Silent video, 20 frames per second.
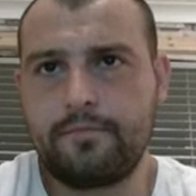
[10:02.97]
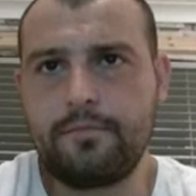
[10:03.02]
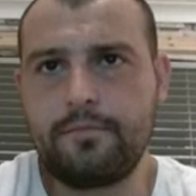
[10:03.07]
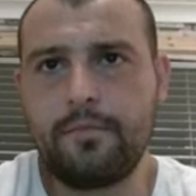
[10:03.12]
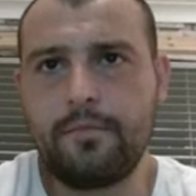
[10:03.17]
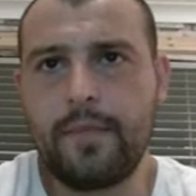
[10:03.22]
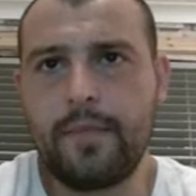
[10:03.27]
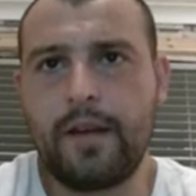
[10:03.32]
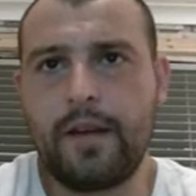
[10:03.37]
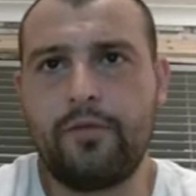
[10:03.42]

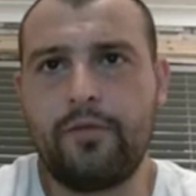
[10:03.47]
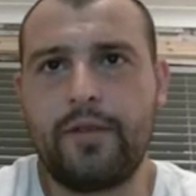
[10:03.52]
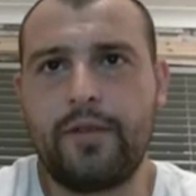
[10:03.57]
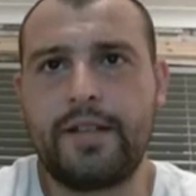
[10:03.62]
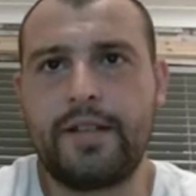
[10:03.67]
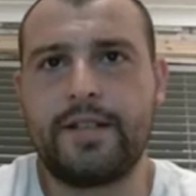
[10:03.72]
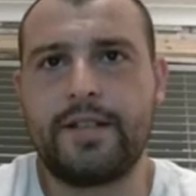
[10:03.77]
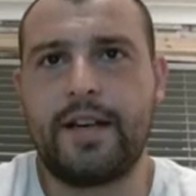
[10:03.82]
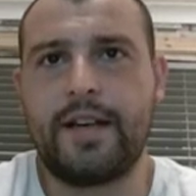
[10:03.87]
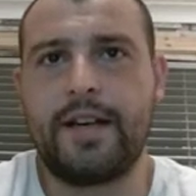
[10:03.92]
a
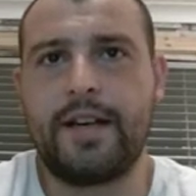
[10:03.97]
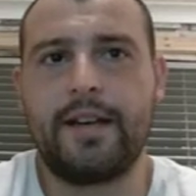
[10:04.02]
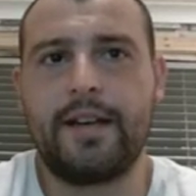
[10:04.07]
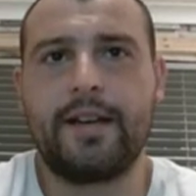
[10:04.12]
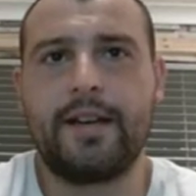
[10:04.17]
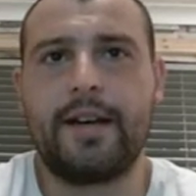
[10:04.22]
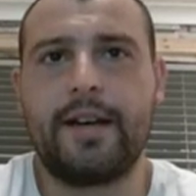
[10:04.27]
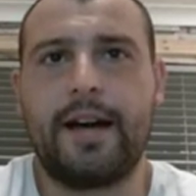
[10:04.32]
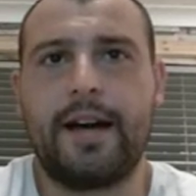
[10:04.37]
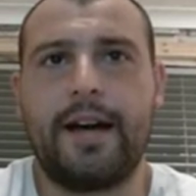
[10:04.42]
retake,
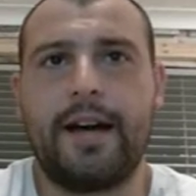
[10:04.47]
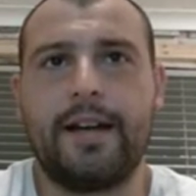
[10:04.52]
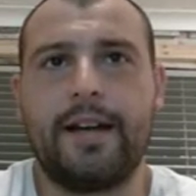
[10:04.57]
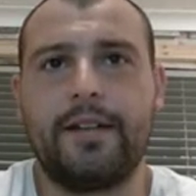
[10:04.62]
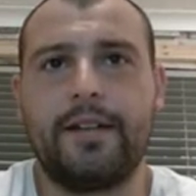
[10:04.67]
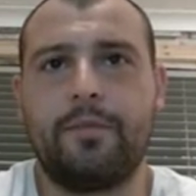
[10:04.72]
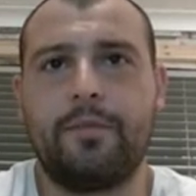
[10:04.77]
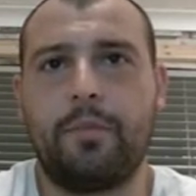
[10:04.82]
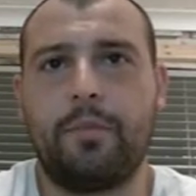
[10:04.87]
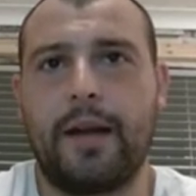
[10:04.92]
and
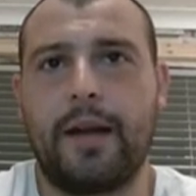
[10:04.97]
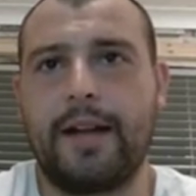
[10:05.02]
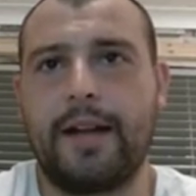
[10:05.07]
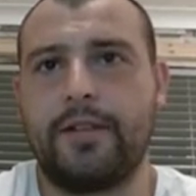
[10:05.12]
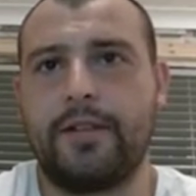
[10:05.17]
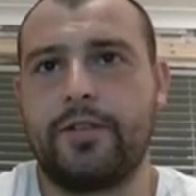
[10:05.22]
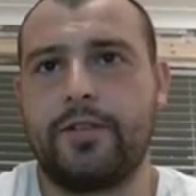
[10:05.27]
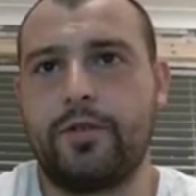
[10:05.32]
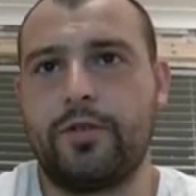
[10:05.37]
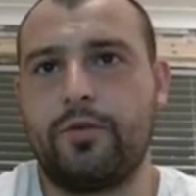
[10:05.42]
plan
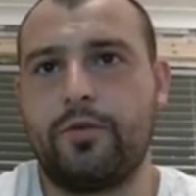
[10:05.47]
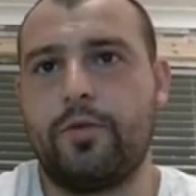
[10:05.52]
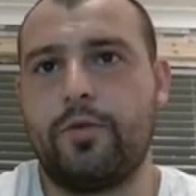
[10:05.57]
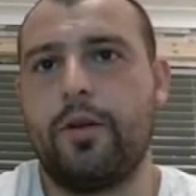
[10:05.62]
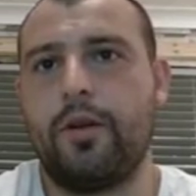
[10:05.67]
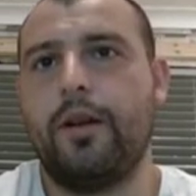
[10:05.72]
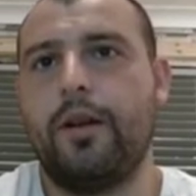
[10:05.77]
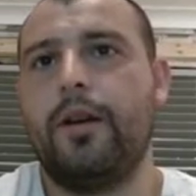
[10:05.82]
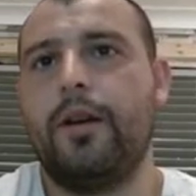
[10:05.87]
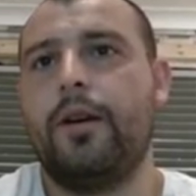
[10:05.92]
to
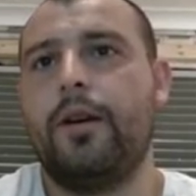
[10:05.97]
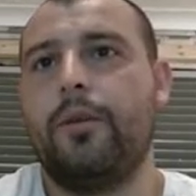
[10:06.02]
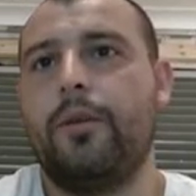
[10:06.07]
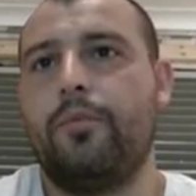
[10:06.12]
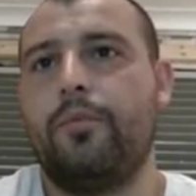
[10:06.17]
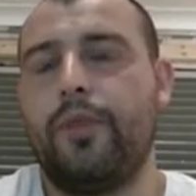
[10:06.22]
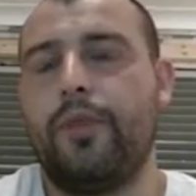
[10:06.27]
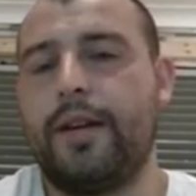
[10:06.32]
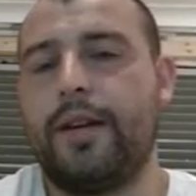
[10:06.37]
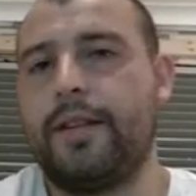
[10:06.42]

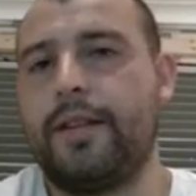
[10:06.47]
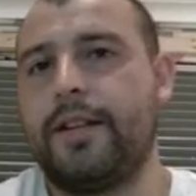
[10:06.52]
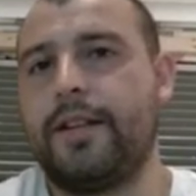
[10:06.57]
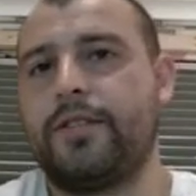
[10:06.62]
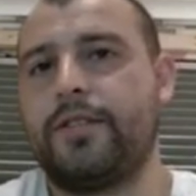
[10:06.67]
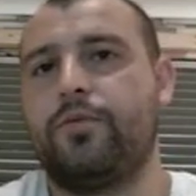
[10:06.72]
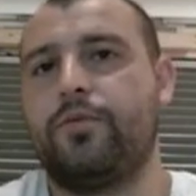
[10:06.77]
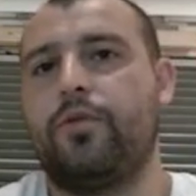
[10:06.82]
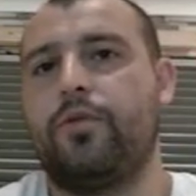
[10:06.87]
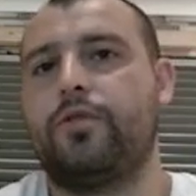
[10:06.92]
bring this
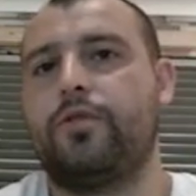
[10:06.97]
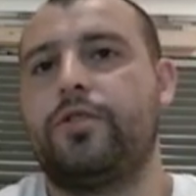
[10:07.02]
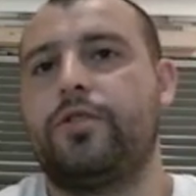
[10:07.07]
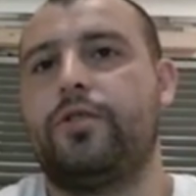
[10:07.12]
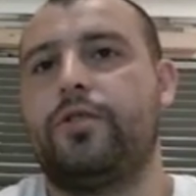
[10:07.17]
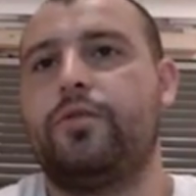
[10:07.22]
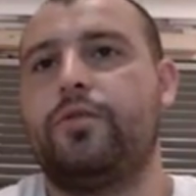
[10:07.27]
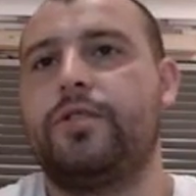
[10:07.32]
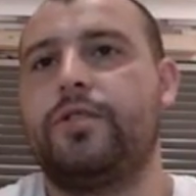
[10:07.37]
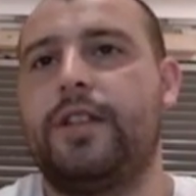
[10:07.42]
rook to
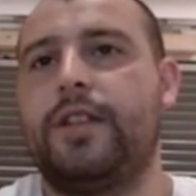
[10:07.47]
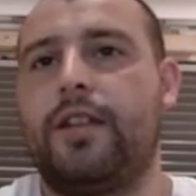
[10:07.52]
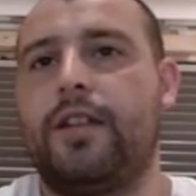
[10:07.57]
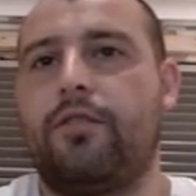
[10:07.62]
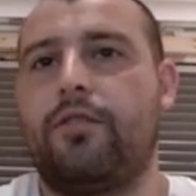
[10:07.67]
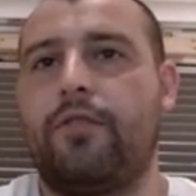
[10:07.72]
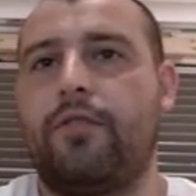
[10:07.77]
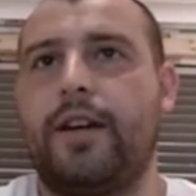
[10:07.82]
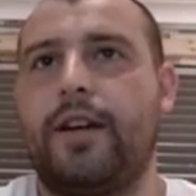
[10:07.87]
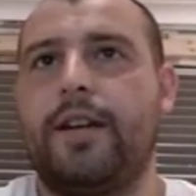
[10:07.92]

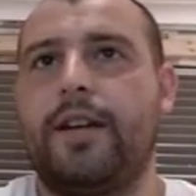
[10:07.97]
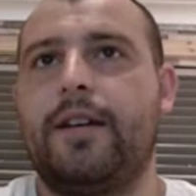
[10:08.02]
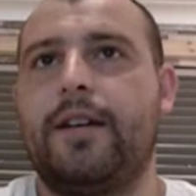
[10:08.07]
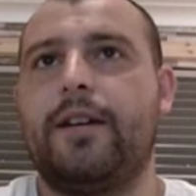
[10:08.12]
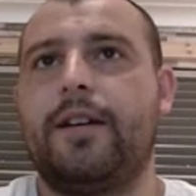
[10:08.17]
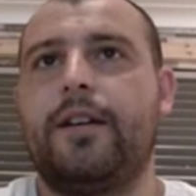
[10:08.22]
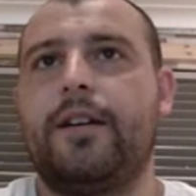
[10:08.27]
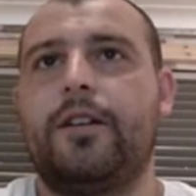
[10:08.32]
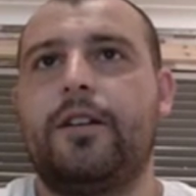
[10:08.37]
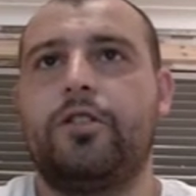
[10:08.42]
c3,
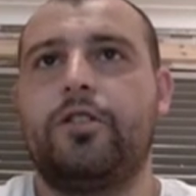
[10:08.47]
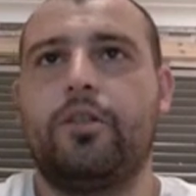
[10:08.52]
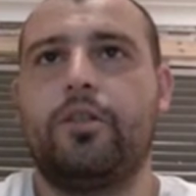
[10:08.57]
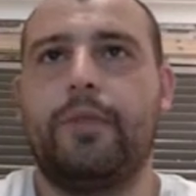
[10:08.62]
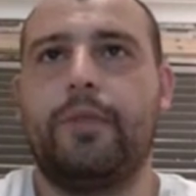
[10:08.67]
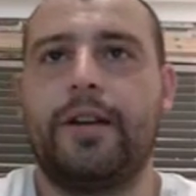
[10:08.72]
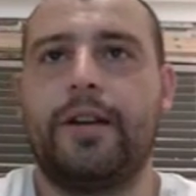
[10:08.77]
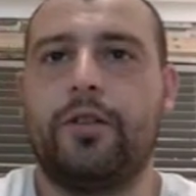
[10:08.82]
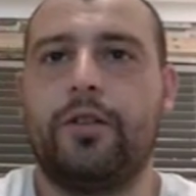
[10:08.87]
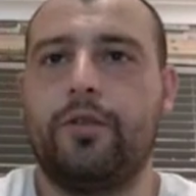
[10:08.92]

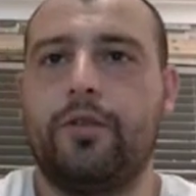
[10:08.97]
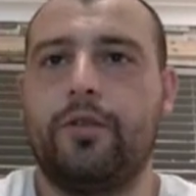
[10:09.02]
doubling up,